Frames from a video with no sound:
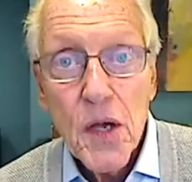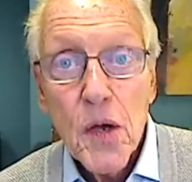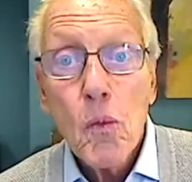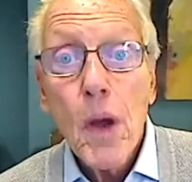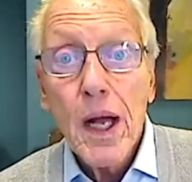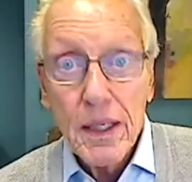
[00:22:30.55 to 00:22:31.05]

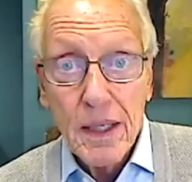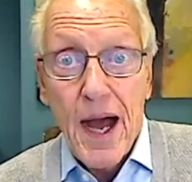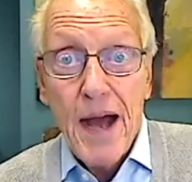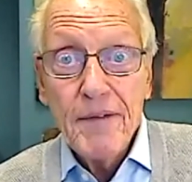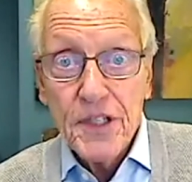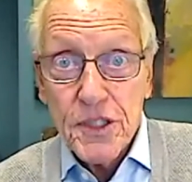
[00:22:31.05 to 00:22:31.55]
Well,
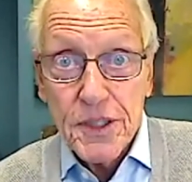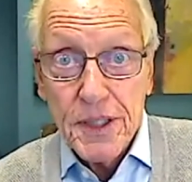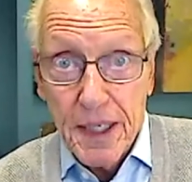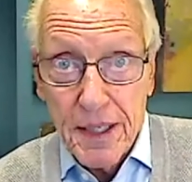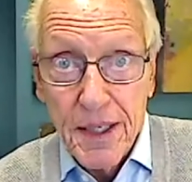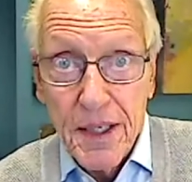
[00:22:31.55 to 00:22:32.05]

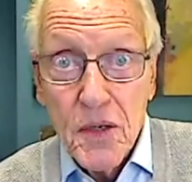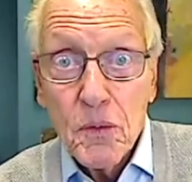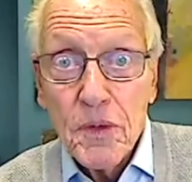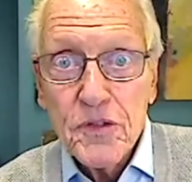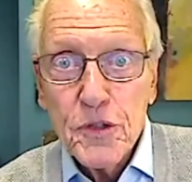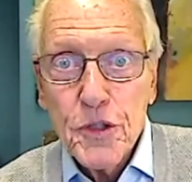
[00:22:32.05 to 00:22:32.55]
obviously,
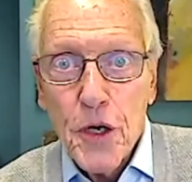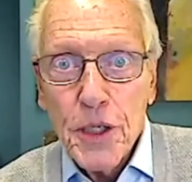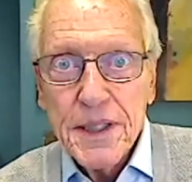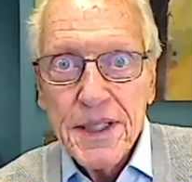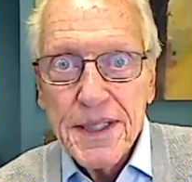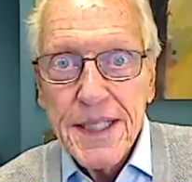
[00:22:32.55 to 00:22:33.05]
we've
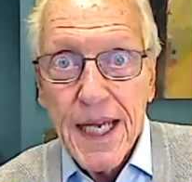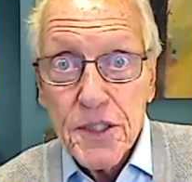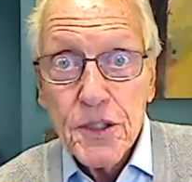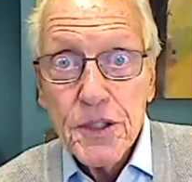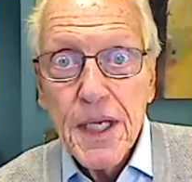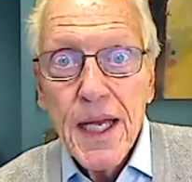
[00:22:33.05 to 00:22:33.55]
started to
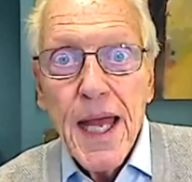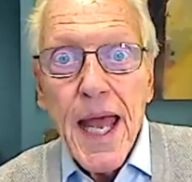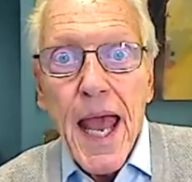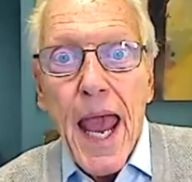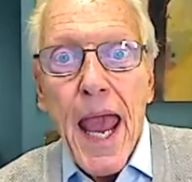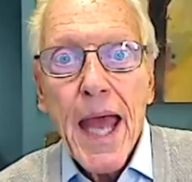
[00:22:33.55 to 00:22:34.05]
test,
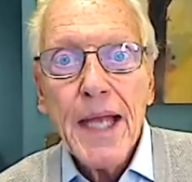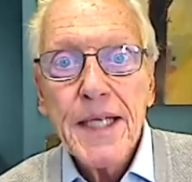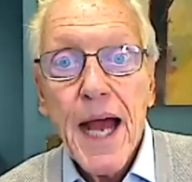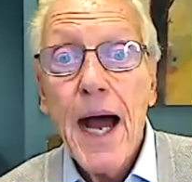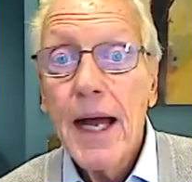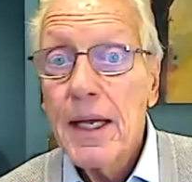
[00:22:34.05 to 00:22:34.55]
and
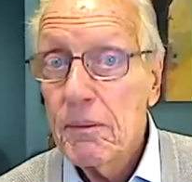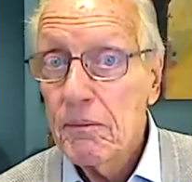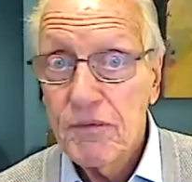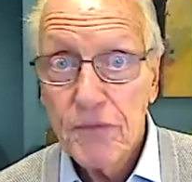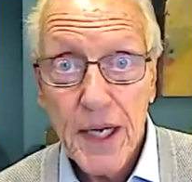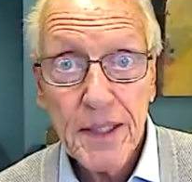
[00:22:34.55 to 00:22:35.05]
I
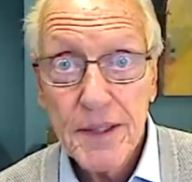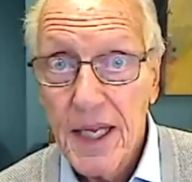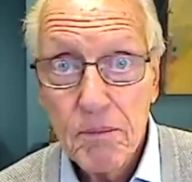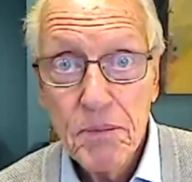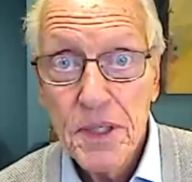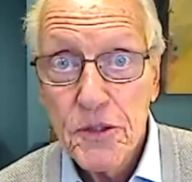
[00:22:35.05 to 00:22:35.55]
frankly
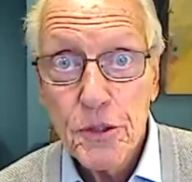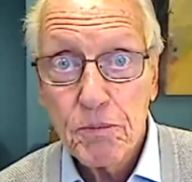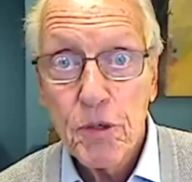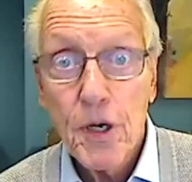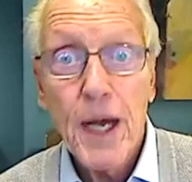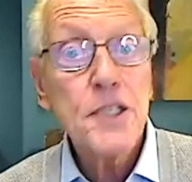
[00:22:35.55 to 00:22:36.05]
have been
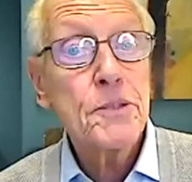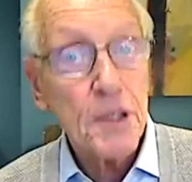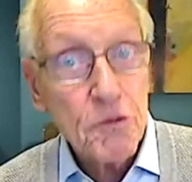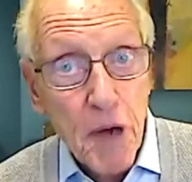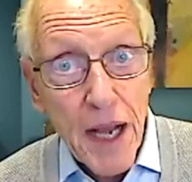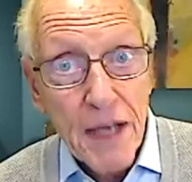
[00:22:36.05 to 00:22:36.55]
surprised but
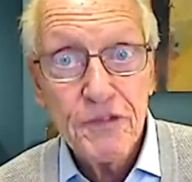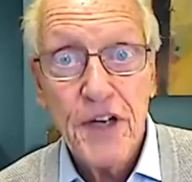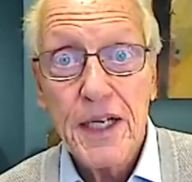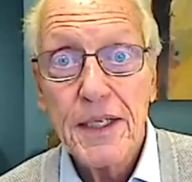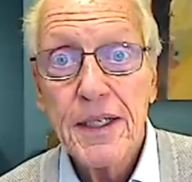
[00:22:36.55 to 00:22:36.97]
gratified